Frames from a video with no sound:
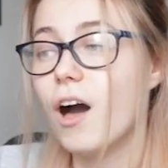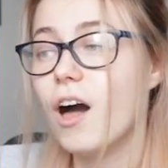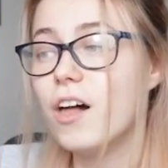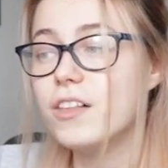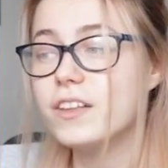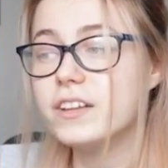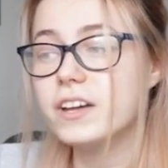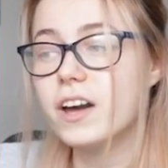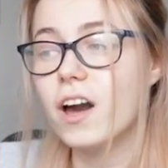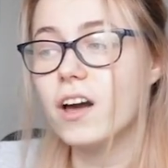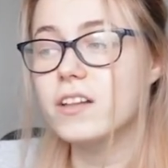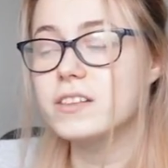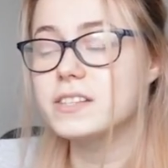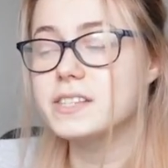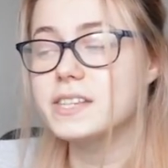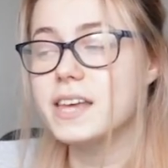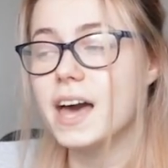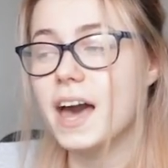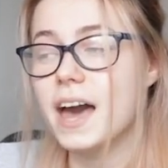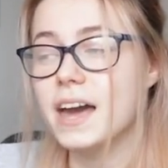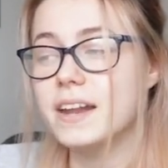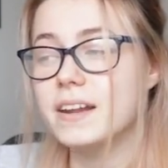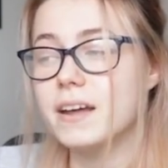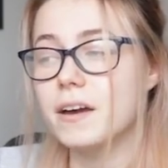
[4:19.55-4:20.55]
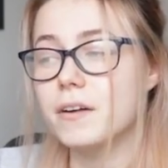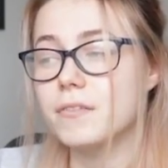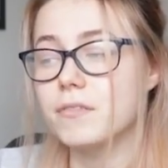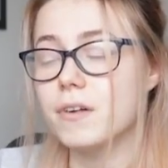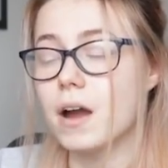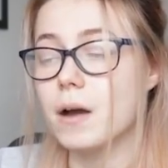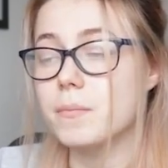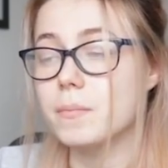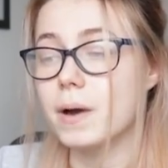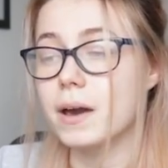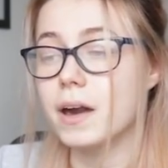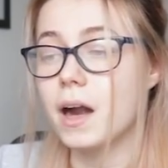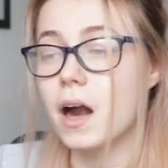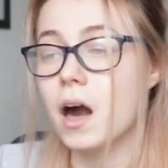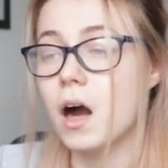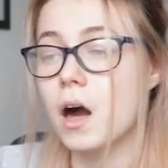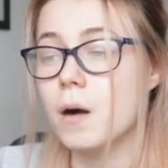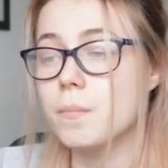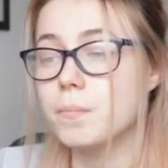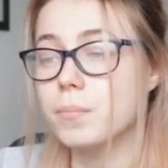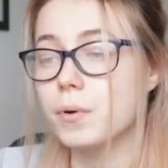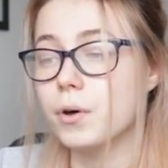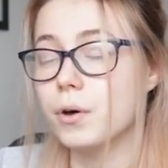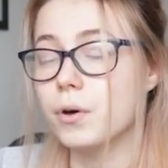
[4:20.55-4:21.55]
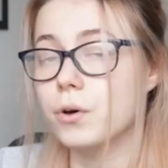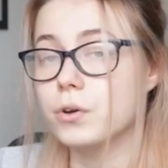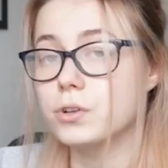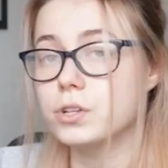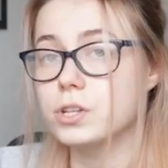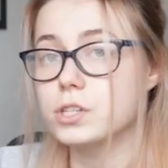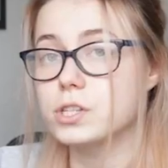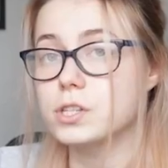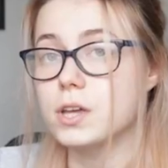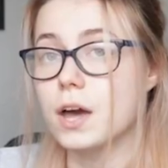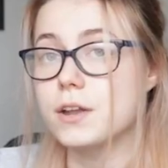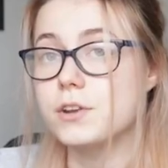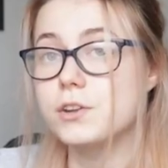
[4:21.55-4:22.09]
all the content around my artboard, so I